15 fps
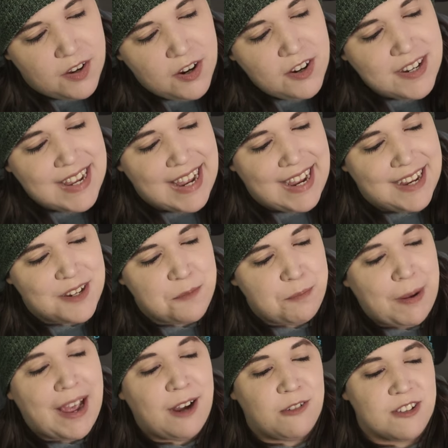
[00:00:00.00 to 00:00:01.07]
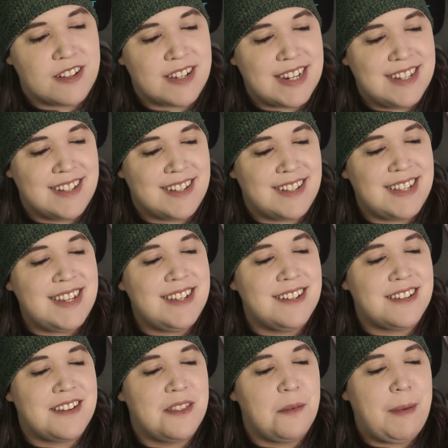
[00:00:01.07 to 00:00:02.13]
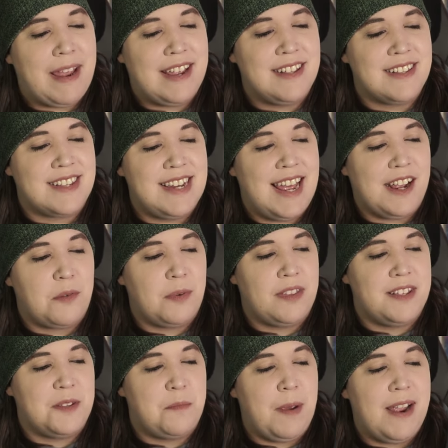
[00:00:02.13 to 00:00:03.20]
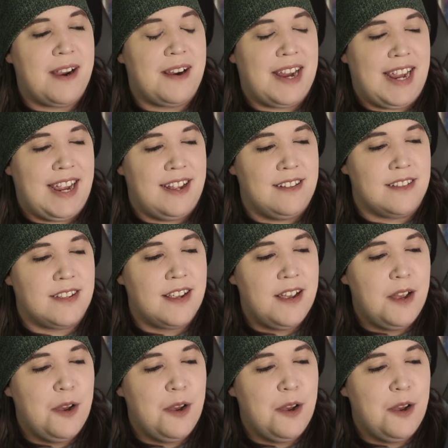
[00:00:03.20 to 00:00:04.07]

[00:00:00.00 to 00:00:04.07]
Hookhand pounced and seized the man's neck with his bare hands,